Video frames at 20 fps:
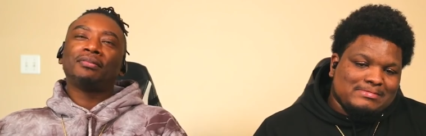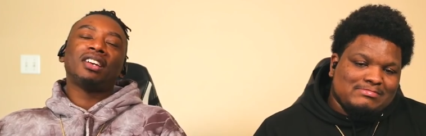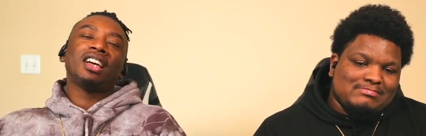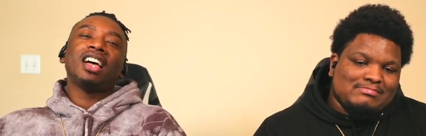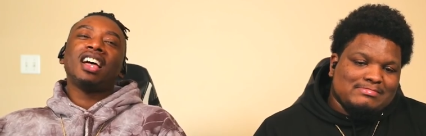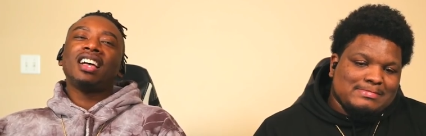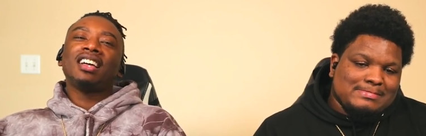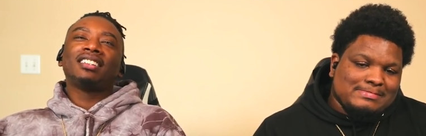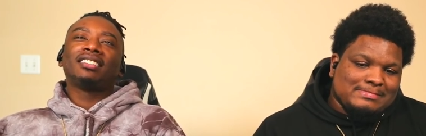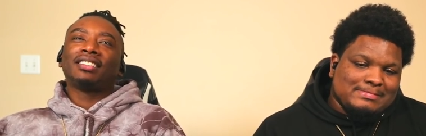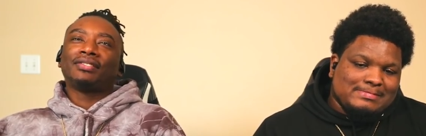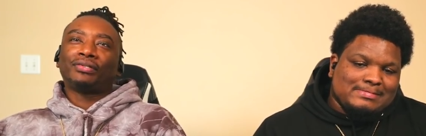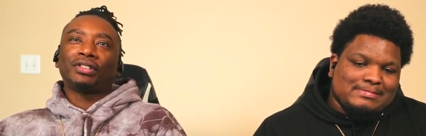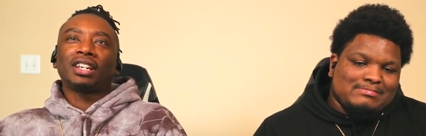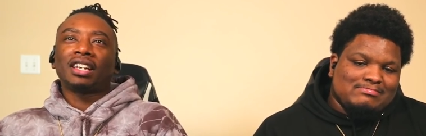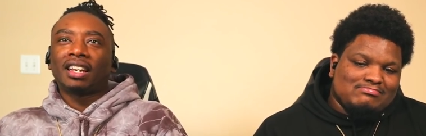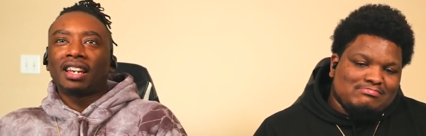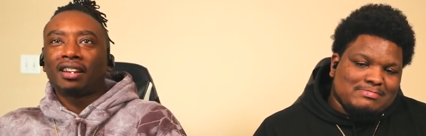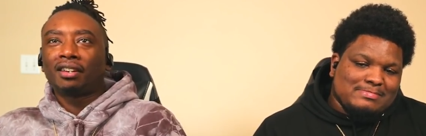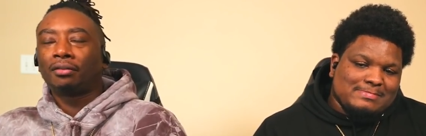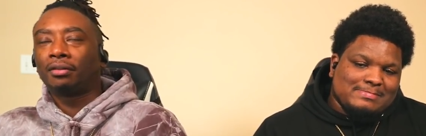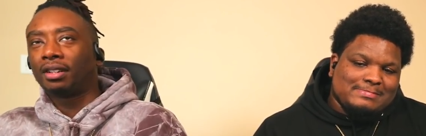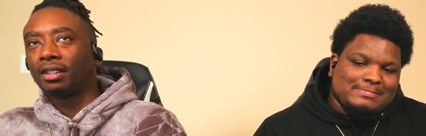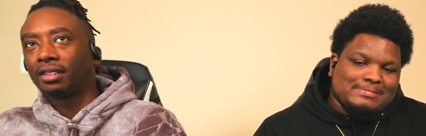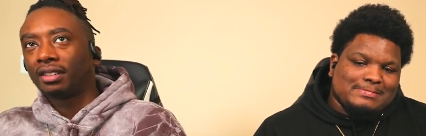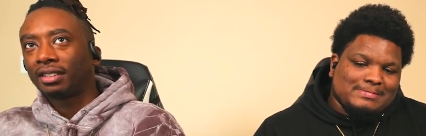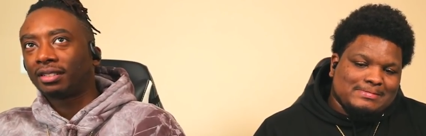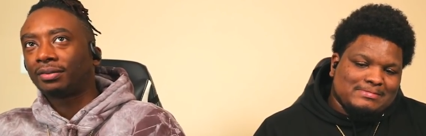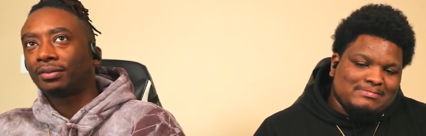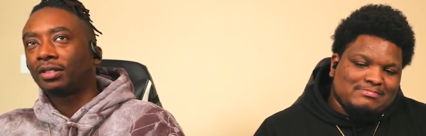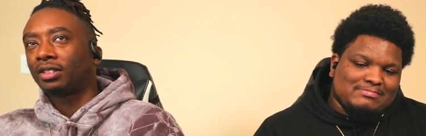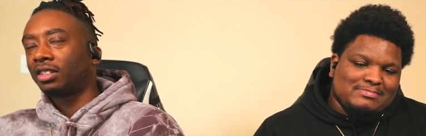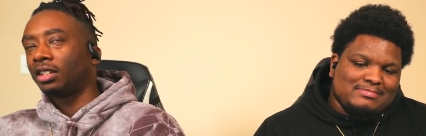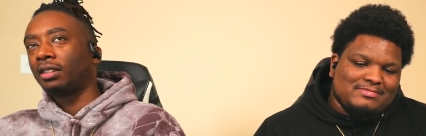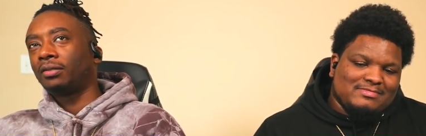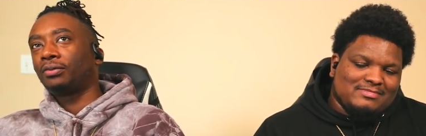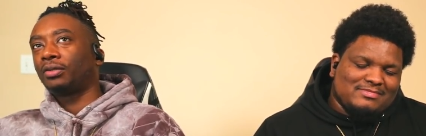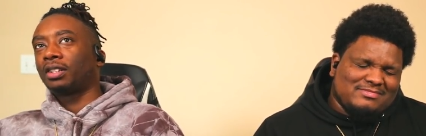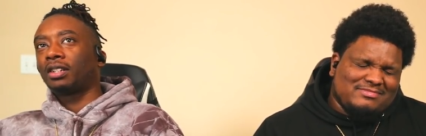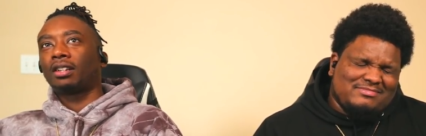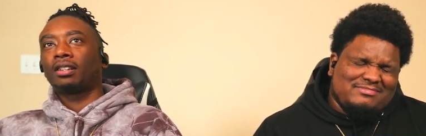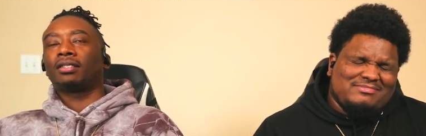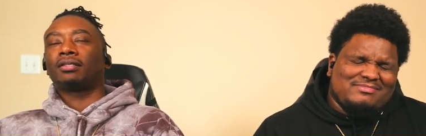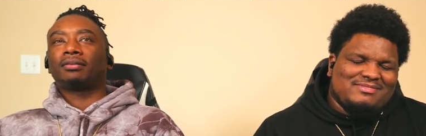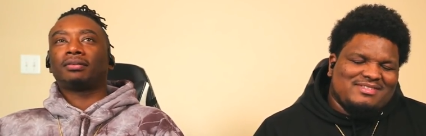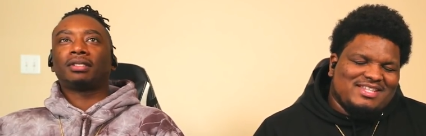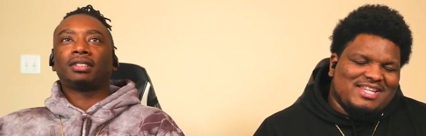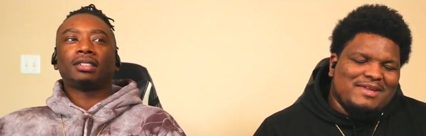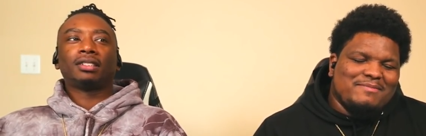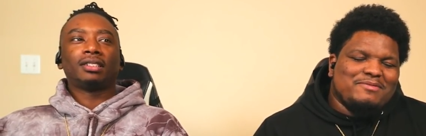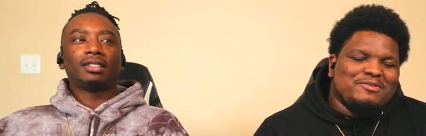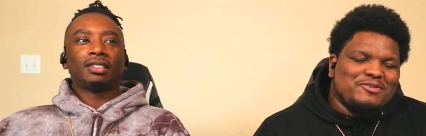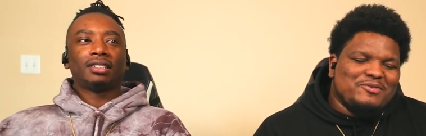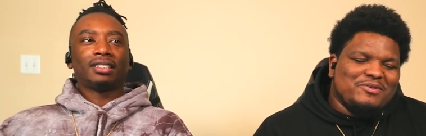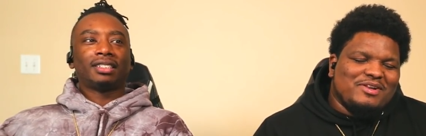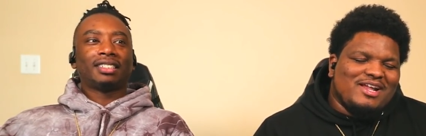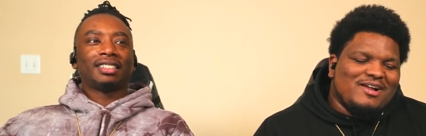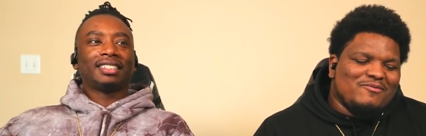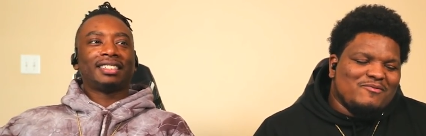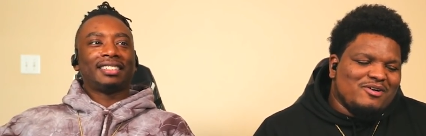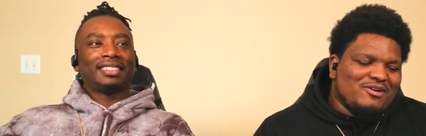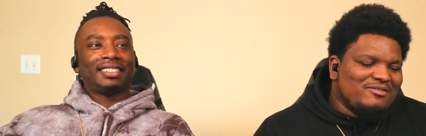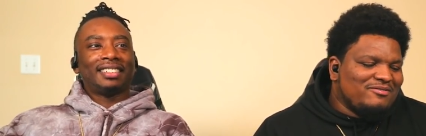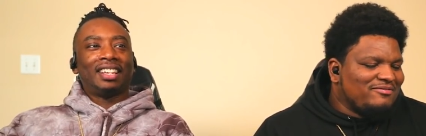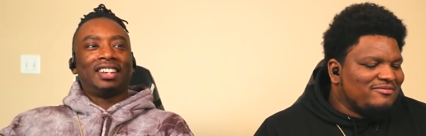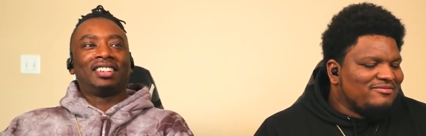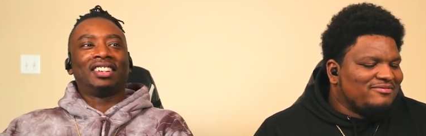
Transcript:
Speaker 1: it's a freaking anime. Shut the freak up. Let me do what I want.